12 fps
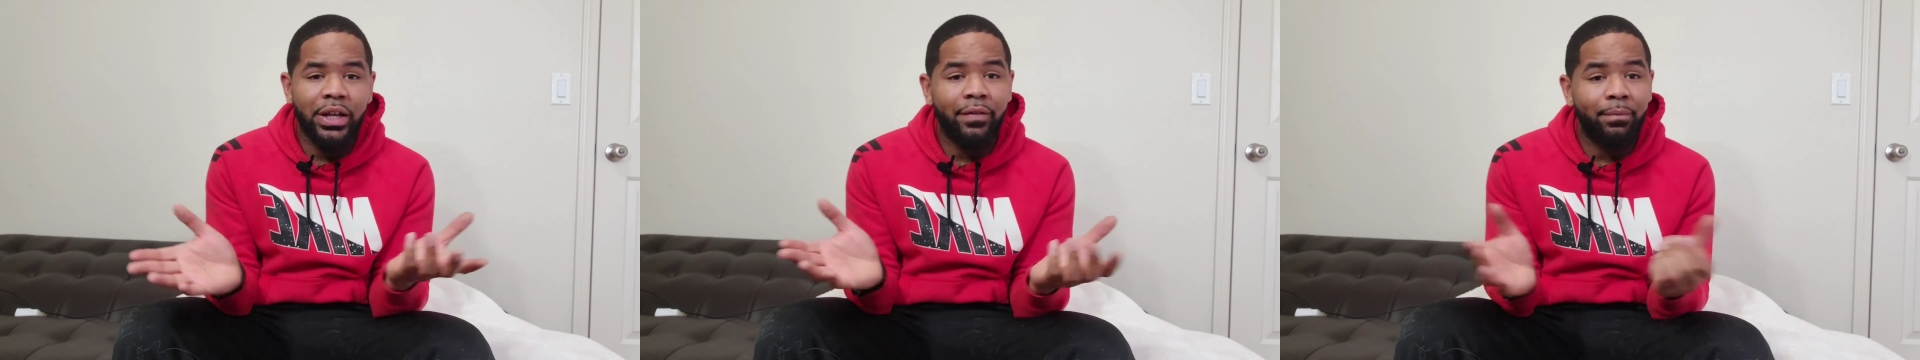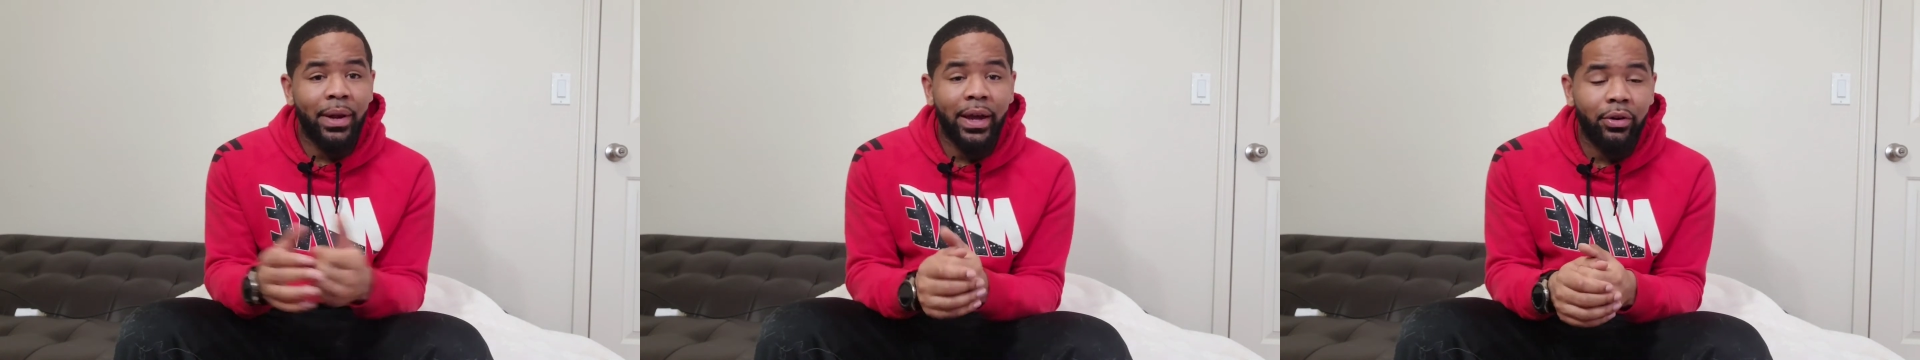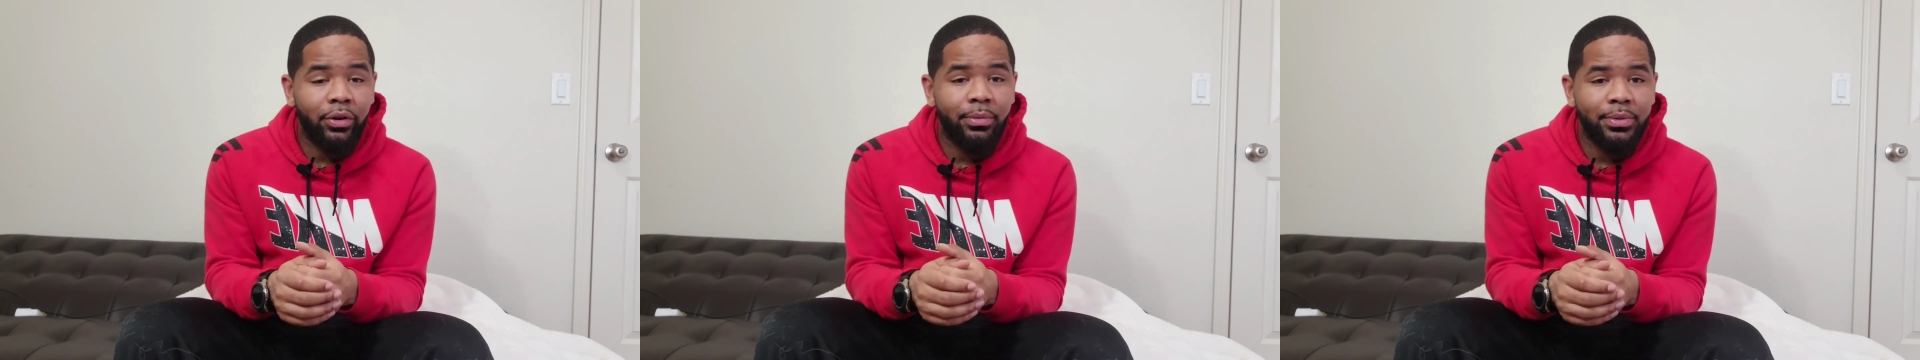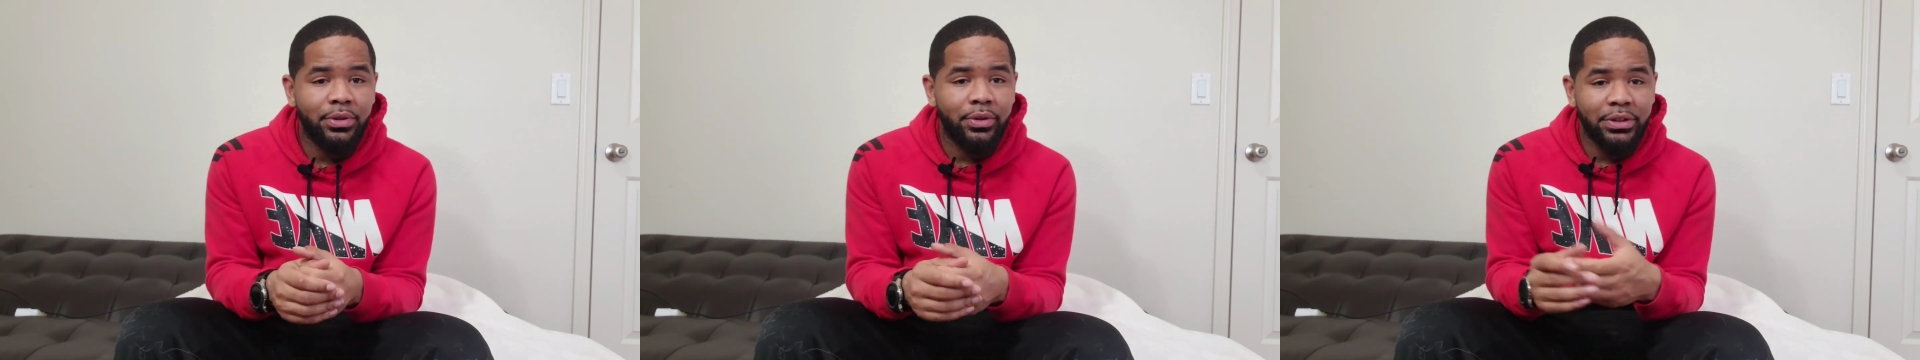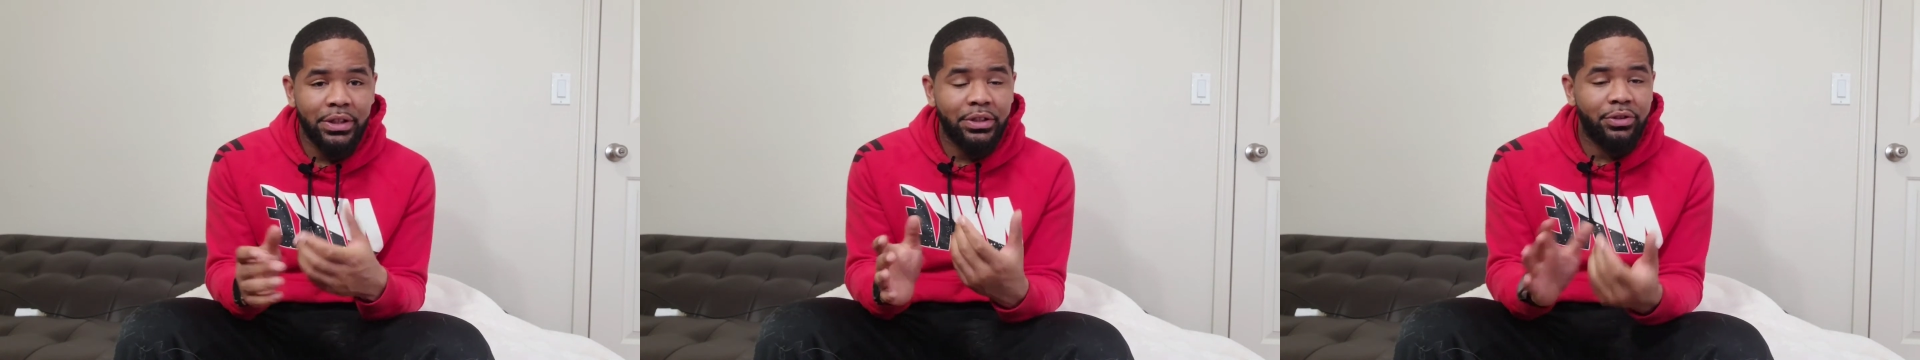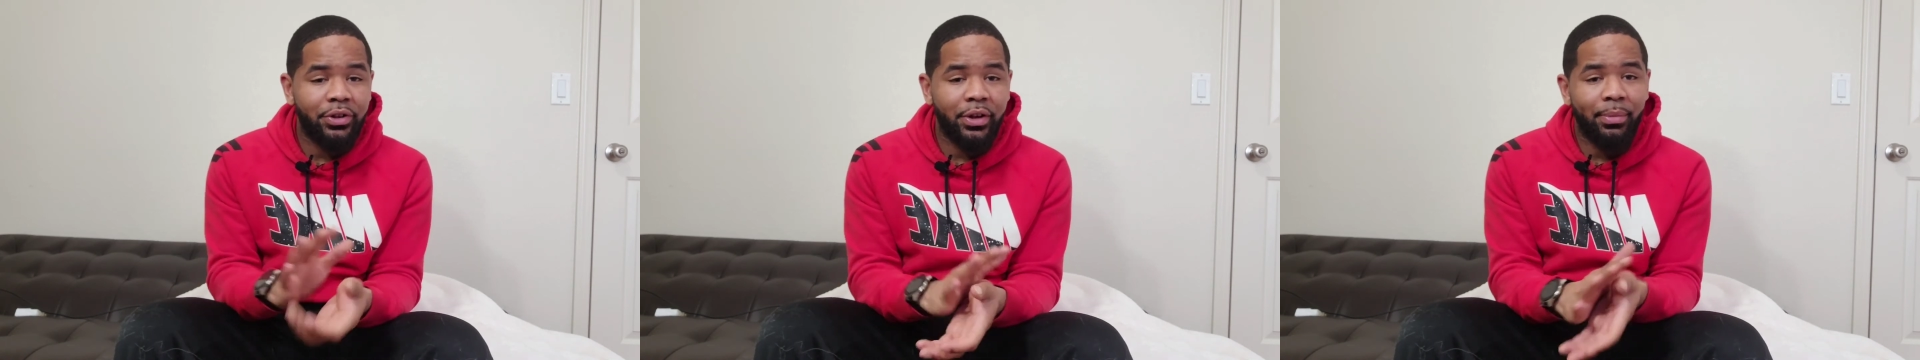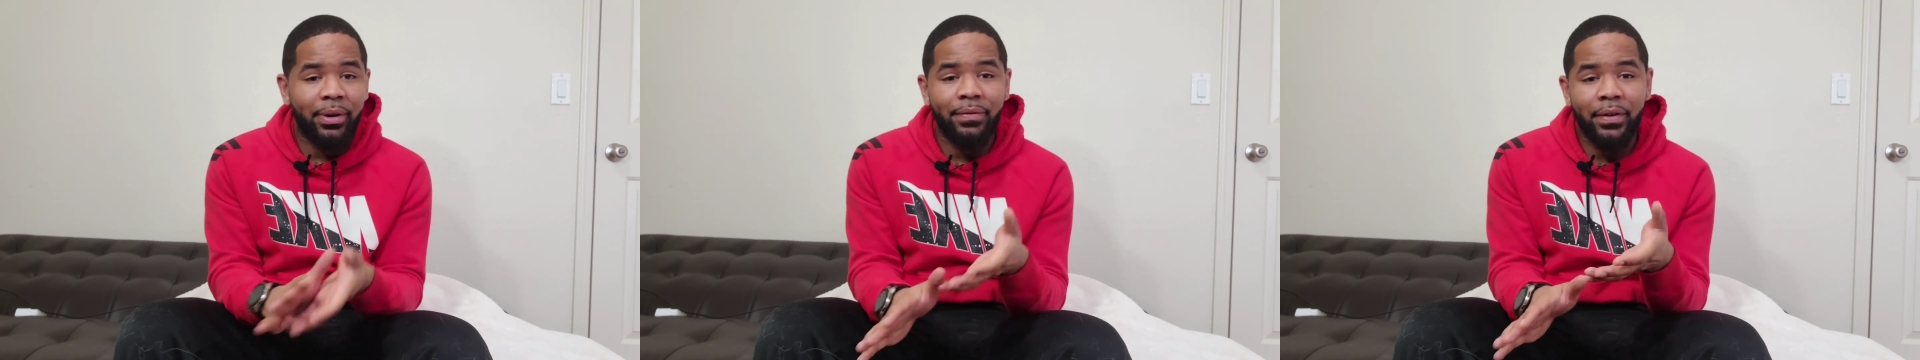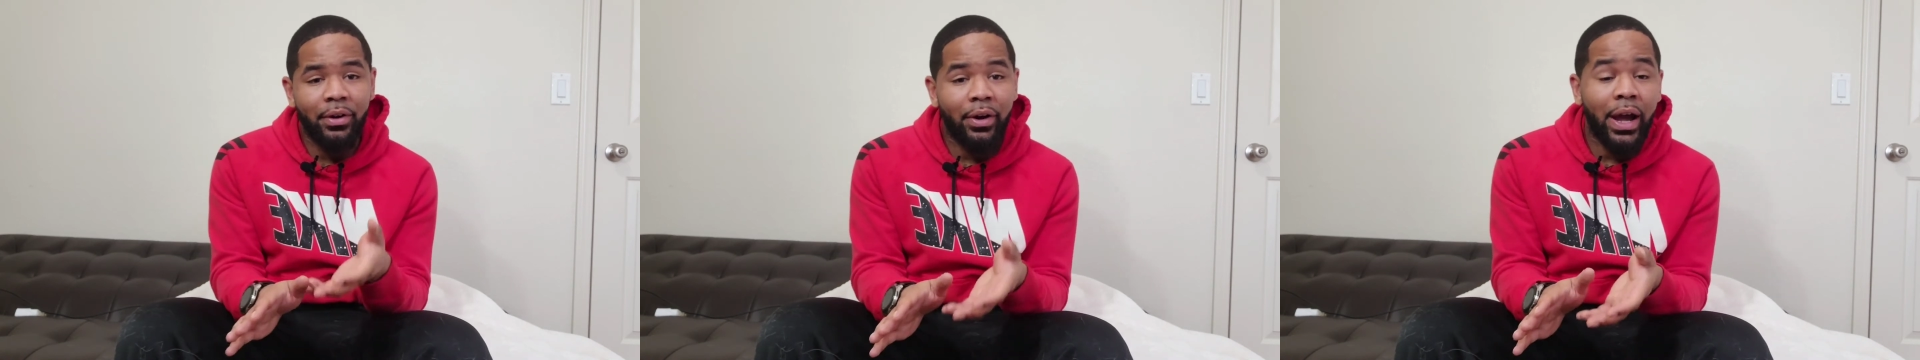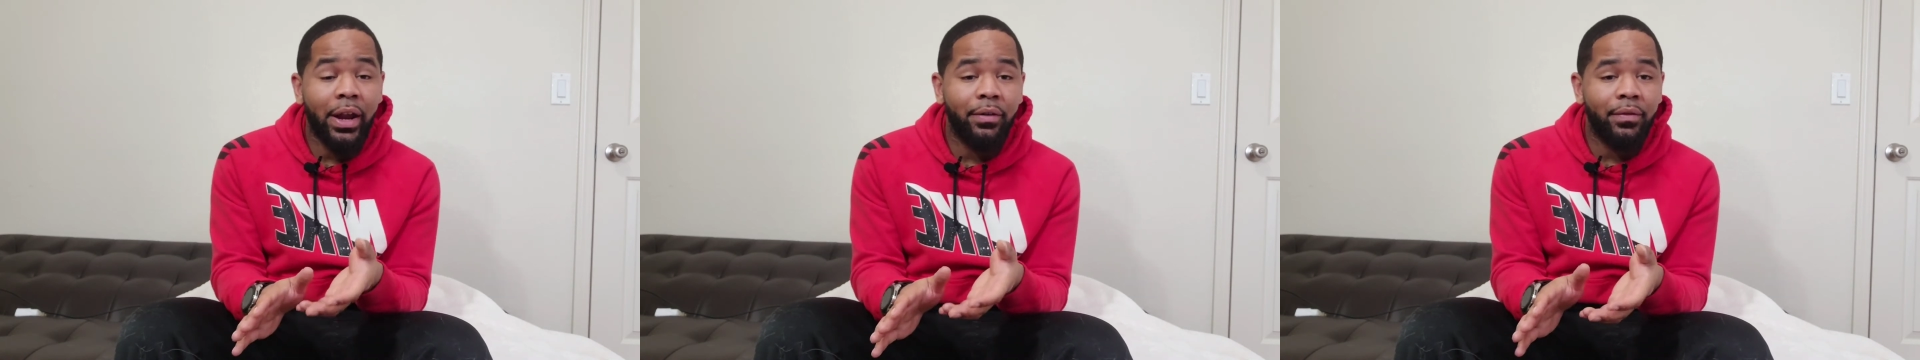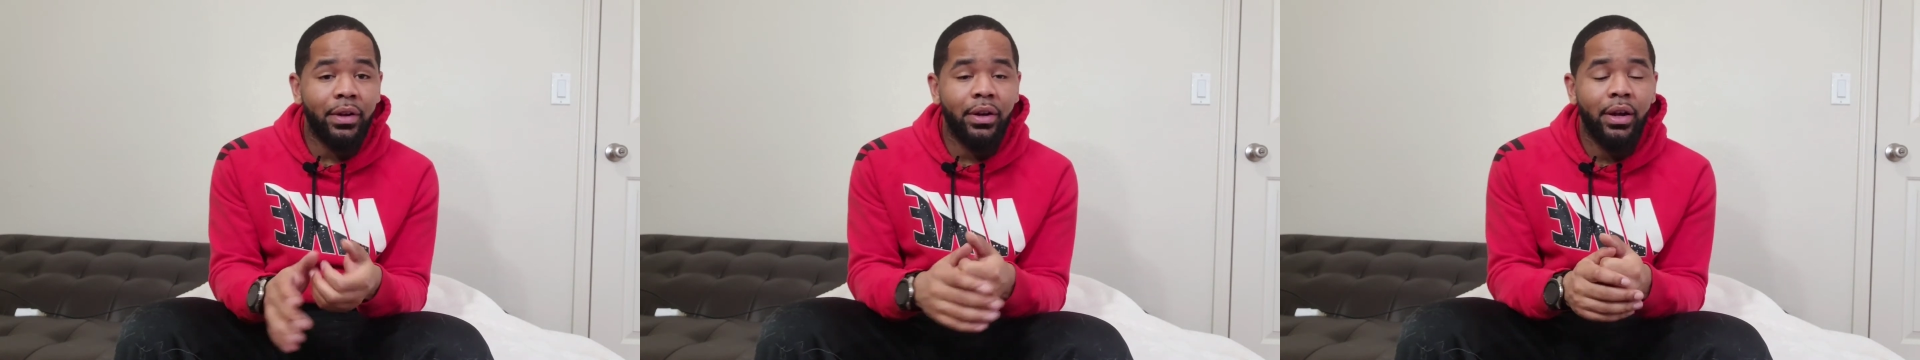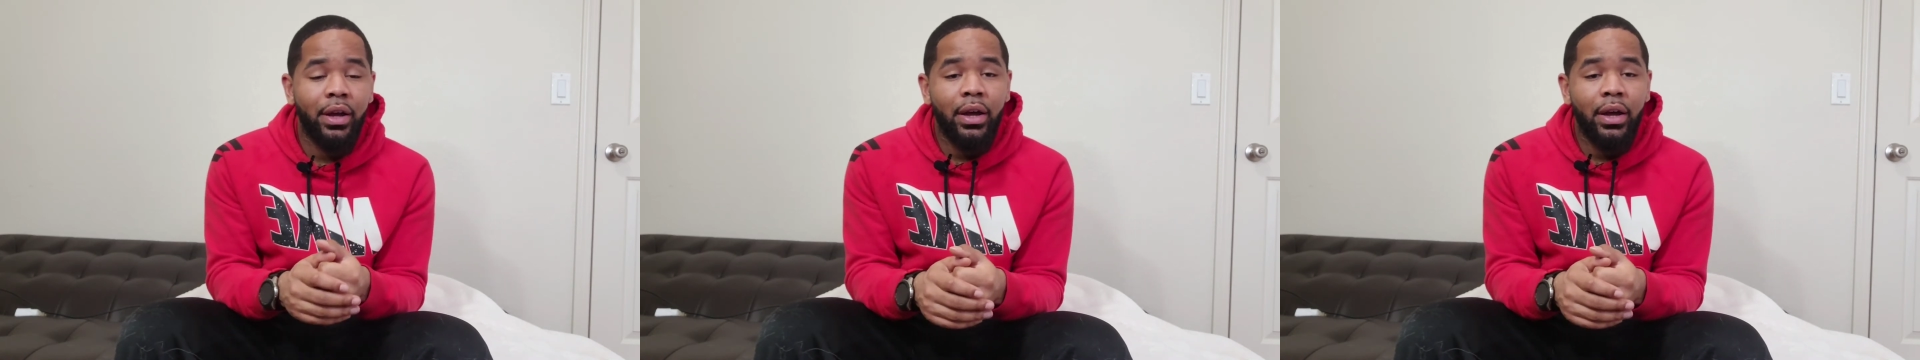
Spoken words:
I have black grip, so it's easier to get my finger out of it.